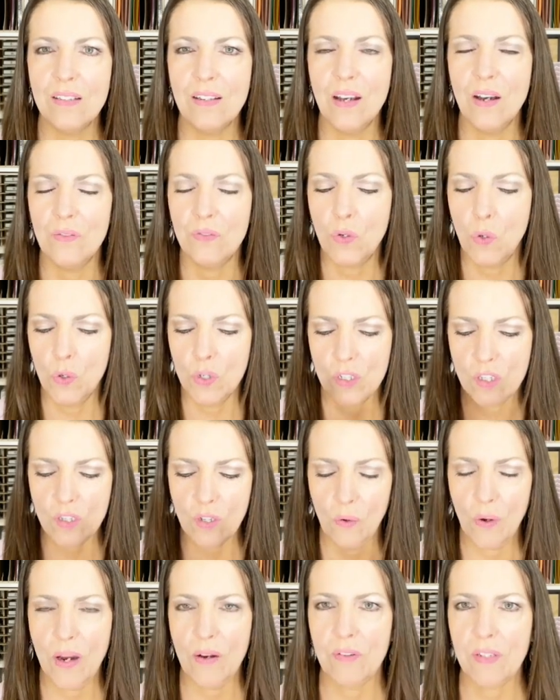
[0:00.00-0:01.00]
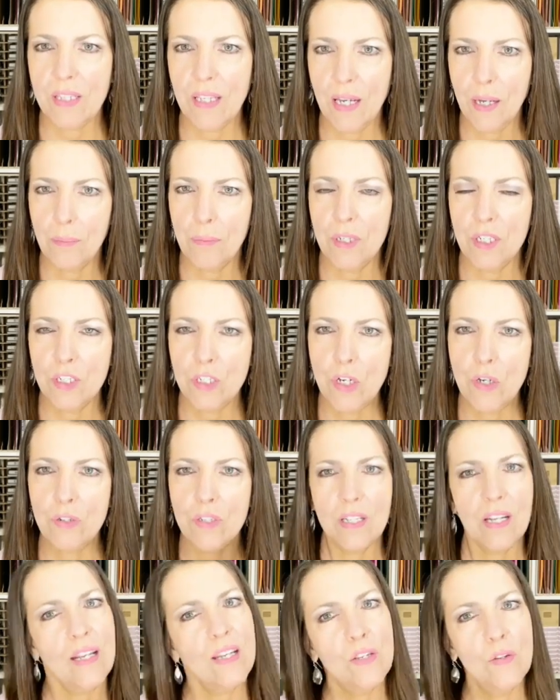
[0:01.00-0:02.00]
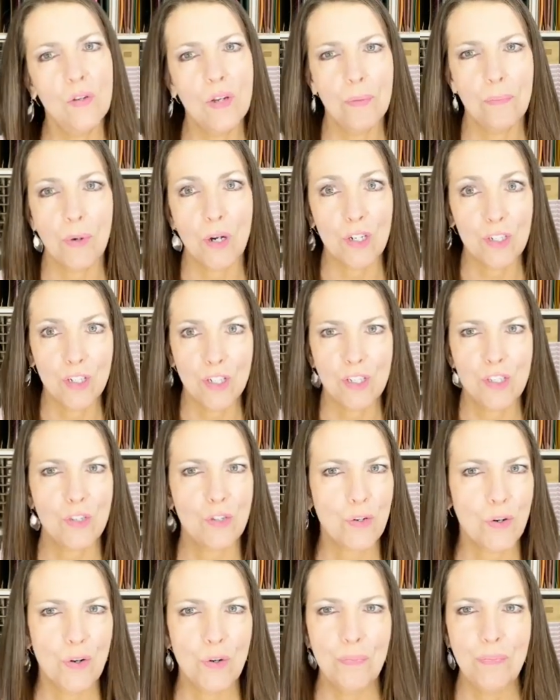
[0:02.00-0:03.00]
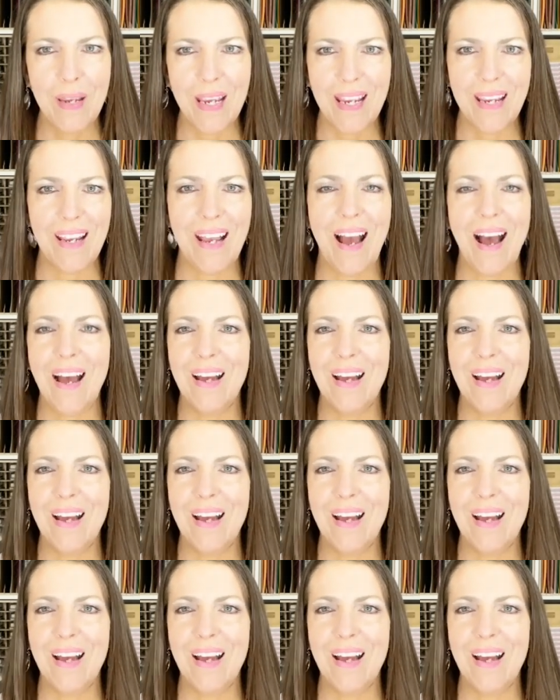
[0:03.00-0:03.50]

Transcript: of course, so everything I'm going to show today, you can purchase through me.